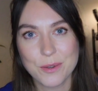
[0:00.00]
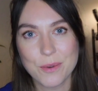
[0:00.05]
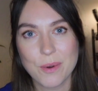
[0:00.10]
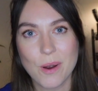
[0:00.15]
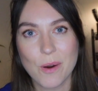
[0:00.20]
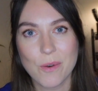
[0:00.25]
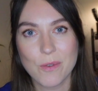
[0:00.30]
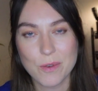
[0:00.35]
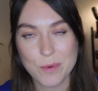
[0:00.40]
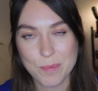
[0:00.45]
so
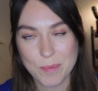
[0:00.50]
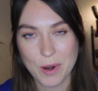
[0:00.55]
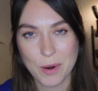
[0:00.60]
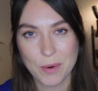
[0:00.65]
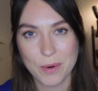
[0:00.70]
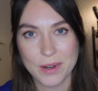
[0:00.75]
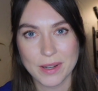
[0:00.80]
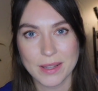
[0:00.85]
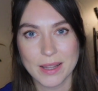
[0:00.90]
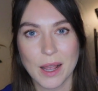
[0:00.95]

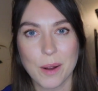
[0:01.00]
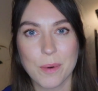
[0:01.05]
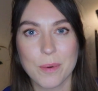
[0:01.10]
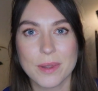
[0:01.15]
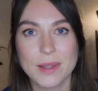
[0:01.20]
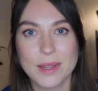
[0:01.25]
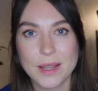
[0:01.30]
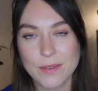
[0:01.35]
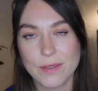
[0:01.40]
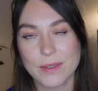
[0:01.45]
overpowering, I
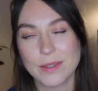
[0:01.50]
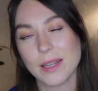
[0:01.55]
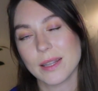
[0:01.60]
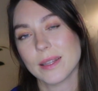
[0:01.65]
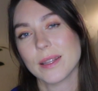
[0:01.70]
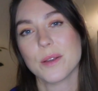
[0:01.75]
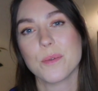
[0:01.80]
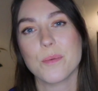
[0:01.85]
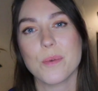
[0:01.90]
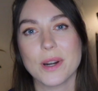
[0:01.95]
will
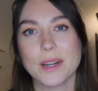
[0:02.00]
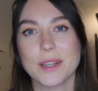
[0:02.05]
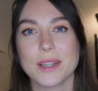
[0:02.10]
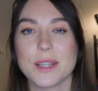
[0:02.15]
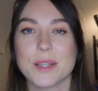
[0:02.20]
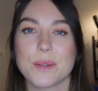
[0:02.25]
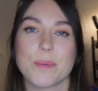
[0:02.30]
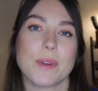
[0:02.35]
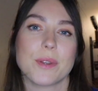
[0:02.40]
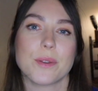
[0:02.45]
definitely wear
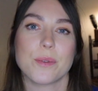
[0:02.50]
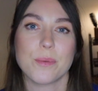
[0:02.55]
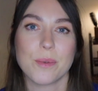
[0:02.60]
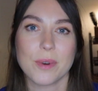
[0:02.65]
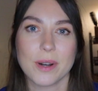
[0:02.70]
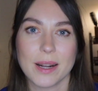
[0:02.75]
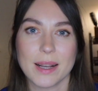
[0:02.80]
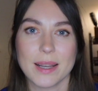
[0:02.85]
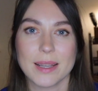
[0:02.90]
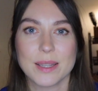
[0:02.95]
this one to
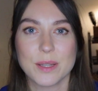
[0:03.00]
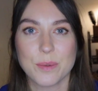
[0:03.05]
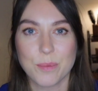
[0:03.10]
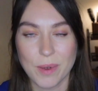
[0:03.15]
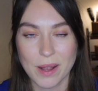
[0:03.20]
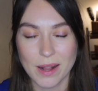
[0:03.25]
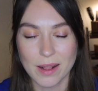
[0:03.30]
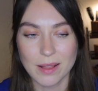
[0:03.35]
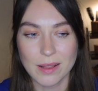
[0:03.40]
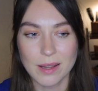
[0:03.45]
work as
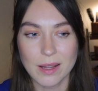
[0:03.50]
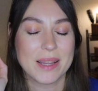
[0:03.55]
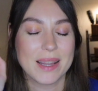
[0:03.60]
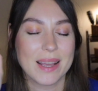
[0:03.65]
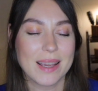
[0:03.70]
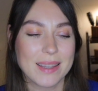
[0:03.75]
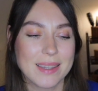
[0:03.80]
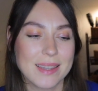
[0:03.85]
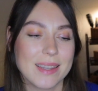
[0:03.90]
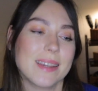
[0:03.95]
well. But
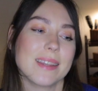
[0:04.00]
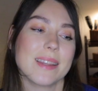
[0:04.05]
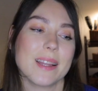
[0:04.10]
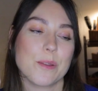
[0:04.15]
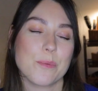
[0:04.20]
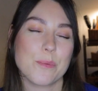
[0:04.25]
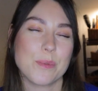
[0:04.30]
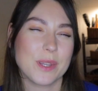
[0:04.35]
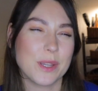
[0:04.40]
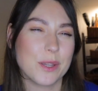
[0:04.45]
I think
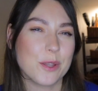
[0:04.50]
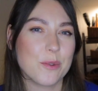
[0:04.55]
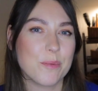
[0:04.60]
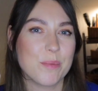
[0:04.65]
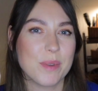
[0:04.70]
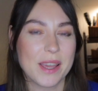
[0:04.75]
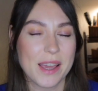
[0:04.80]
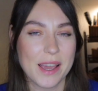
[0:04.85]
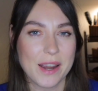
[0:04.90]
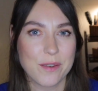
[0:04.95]
that we need to
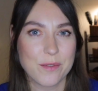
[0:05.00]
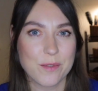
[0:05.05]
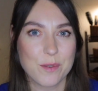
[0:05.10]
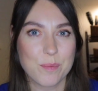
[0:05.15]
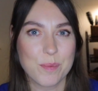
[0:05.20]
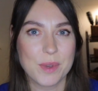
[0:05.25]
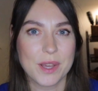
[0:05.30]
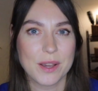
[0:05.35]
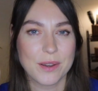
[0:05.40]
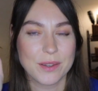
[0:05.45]
be careful
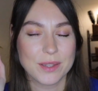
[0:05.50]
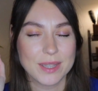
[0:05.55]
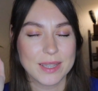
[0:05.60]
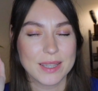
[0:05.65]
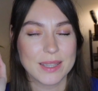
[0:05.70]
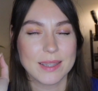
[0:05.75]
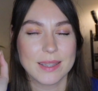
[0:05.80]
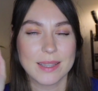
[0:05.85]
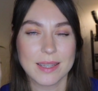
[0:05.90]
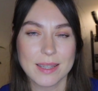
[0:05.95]
because
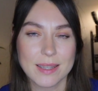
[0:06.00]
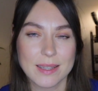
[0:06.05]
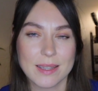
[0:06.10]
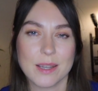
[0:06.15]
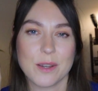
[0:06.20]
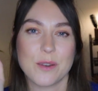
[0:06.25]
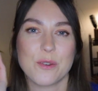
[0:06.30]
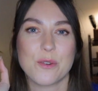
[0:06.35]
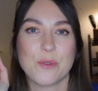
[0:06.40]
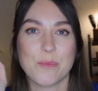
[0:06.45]
it is
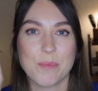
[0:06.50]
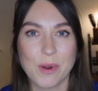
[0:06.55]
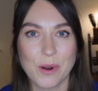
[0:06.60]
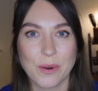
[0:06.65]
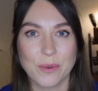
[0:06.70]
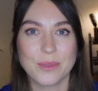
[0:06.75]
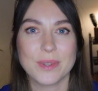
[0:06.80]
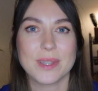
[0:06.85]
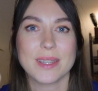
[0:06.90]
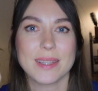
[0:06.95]
a
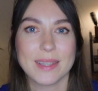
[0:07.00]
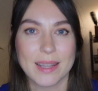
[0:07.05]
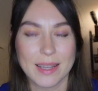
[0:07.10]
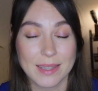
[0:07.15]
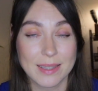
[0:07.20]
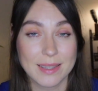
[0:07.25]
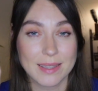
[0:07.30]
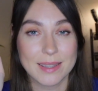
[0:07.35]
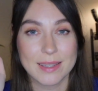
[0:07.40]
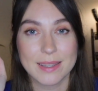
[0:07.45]
gourmand
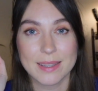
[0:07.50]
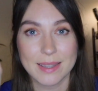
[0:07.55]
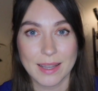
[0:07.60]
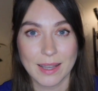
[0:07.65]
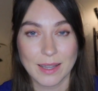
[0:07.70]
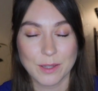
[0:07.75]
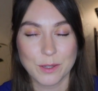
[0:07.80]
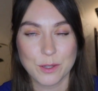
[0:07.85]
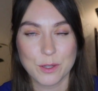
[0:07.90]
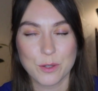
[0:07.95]
sexy
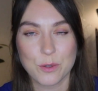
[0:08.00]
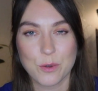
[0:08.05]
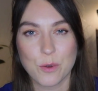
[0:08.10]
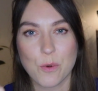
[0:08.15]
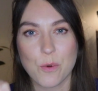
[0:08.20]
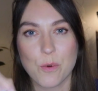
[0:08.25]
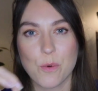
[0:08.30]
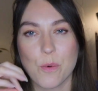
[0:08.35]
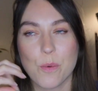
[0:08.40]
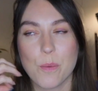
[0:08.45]
scent,
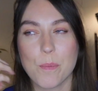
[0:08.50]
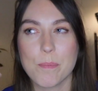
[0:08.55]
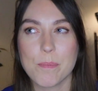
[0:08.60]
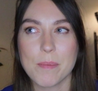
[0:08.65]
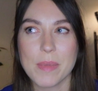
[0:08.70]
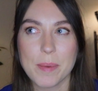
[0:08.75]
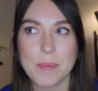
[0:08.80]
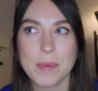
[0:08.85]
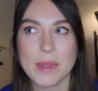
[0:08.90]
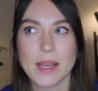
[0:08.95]
so
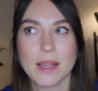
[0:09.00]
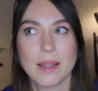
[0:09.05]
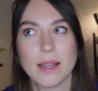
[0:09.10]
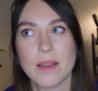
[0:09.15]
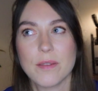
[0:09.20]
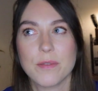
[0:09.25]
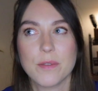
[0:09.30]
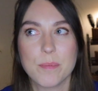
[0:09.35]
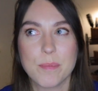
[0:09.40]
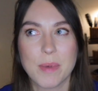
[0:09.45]
maybe not
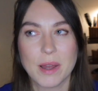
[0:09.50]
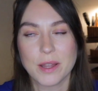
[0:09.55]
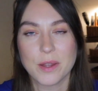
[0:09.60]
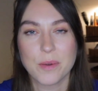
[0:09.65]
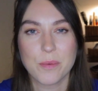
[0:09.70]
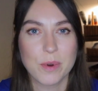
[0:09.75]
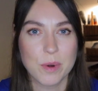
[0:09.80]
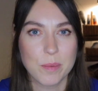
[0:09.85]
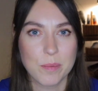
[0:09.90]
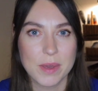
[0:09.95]
everybody
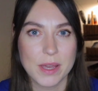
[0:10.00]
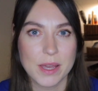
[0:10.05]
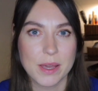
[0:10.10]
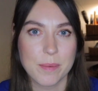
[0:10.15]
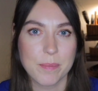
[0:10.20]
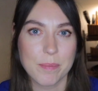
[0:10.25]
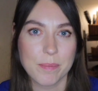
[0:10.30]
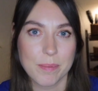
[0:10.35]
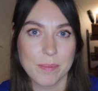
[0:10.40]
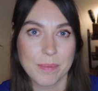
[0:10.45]
will
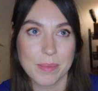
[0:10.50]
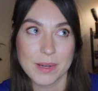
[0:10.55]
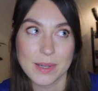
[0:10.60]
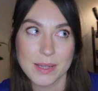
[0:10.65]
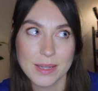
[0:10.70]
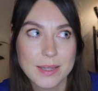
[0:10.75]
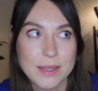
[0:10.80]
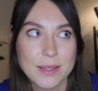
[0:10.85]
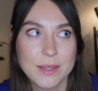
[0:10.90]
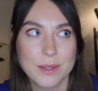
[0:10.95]
be
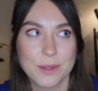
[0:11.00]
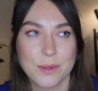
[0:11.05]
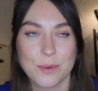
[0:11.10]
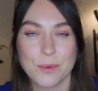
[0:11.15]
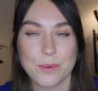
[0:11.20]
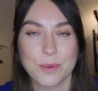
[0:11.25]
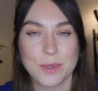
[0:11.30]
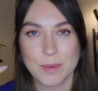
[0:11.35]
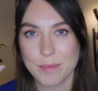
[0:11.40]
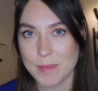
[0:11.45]
pleased
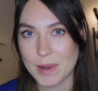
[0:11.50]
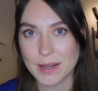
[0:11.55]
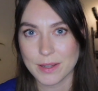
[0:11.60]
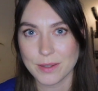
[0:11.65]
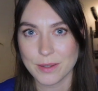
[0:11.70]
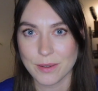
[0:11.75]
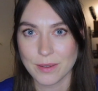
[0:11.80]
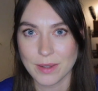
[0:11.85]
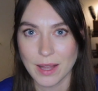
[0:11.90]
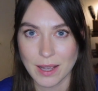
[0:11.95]
to smell
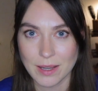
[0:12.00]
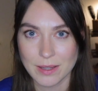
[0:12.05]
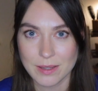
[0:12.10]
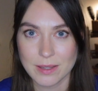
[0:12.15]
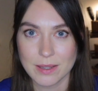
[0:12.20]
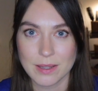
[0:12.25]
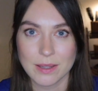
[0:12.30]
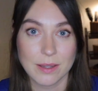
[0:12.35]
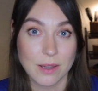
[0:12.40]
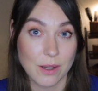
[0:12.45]
it on
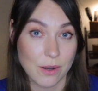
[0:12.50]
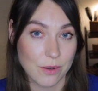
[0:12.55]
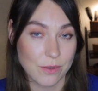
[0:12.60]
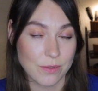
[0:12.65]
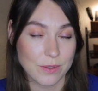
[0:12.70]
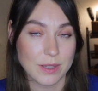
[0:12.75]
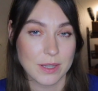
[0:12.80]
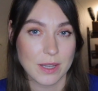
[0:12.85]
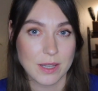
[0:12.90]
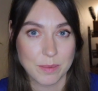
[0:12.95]
us in the
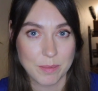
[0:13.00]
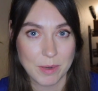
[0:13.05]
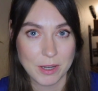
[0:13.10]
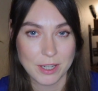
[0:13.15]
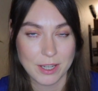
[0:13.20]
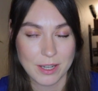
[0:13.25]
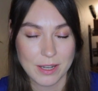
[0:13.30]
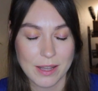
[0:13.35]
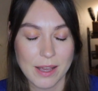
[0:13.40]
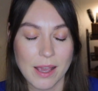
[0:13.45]
office
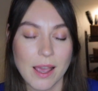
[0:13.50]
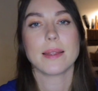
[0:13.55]
especially.